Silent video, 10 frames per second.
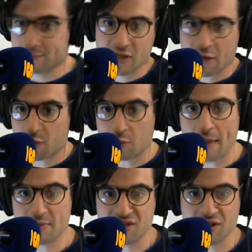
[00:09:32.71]
you know, the
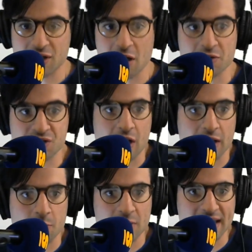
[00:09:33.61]
Robinson Cano
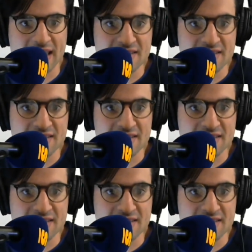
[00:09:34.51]
saga where, like,